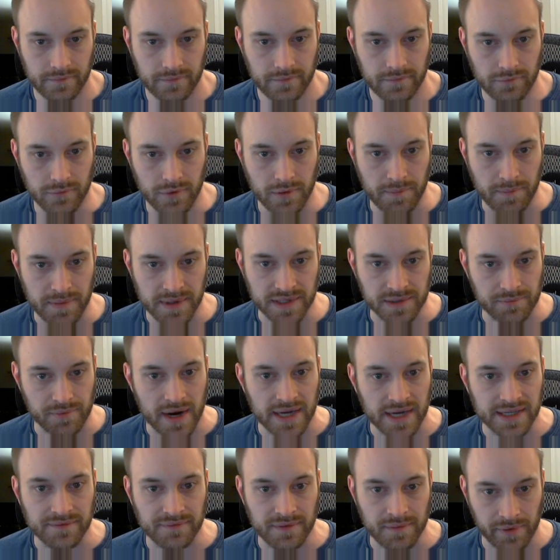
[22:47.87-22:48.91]
Wouldn't be
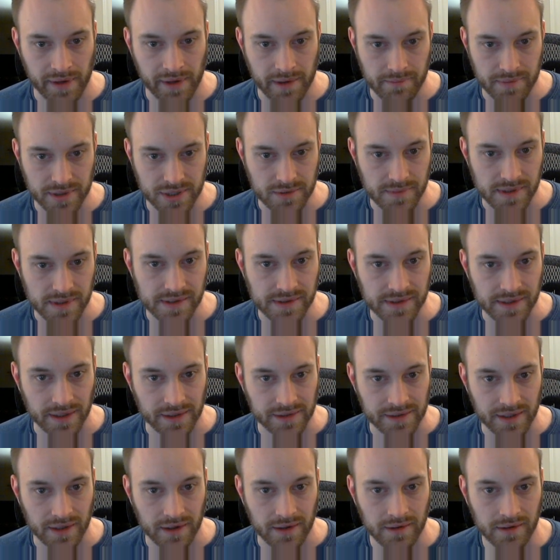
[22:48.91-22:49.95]
surprised if we played bishop e
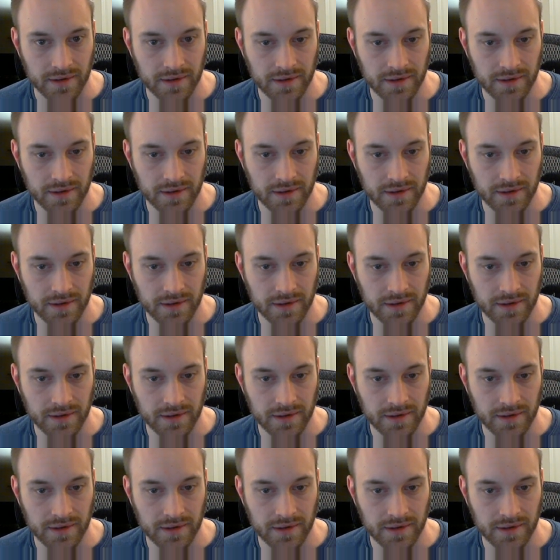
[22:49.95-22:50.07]
six here.